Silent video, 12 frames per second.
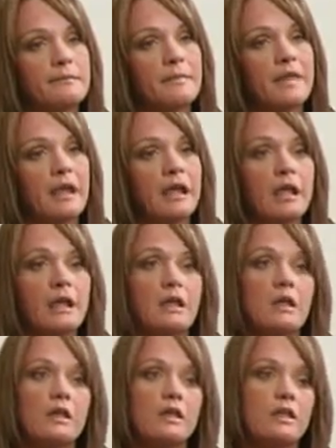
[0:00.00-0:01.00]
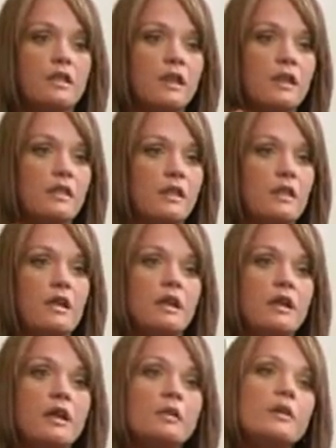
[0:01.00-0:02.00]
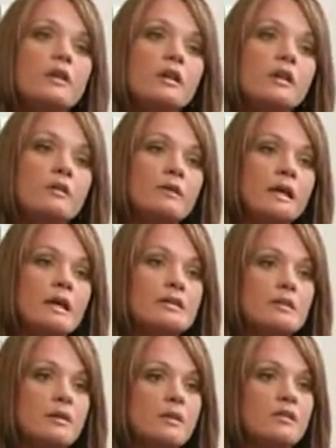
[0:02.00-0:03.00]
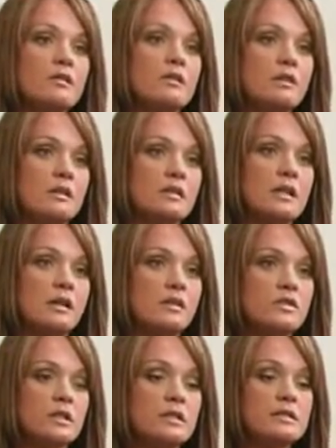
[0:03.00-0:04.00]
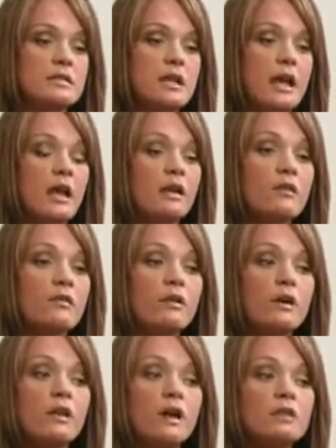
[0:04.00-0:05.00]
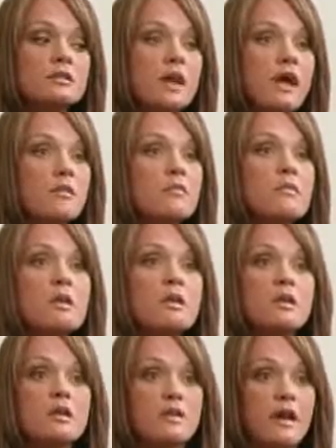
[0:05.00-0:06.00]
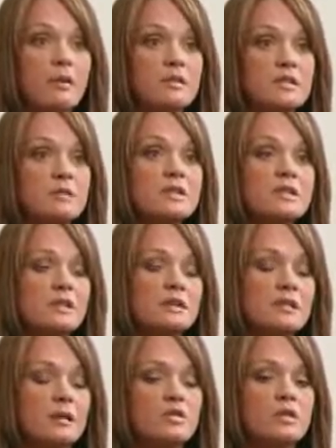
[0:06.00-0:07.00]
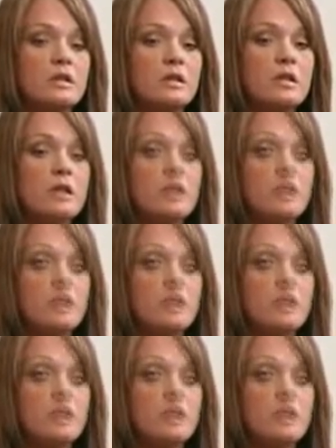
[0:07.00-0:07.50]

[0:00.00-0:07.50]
They think that their inability to read has something to do with their intelligence. And for a long time, that was the misconception.